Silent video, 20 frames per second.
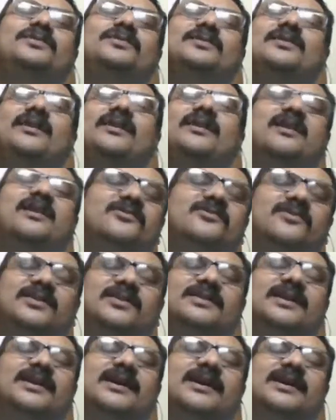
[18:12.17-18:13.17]

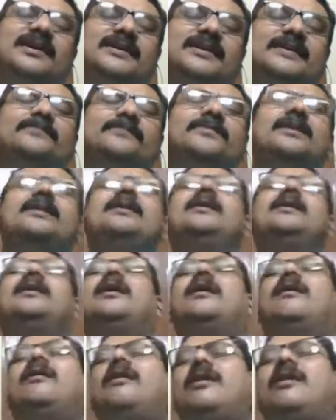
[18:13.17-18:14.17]
countryside.
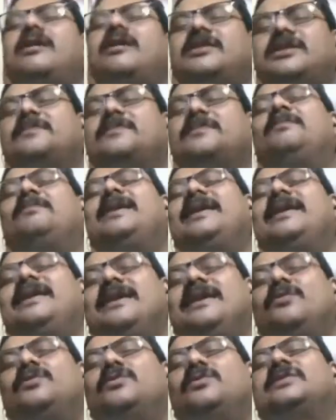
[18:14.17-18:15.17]
Card playing
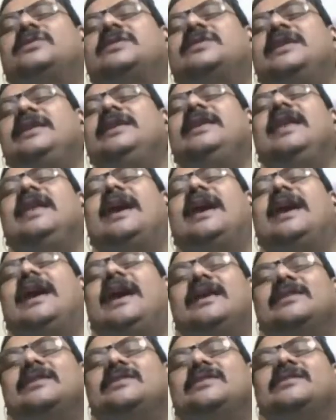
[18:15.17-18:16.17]
was seen
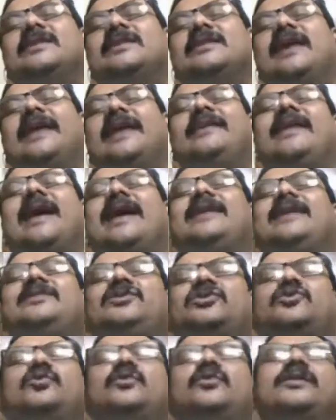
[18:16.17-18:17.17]
as an
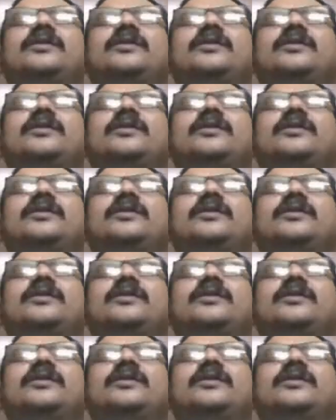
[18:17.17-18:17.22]
aristocratic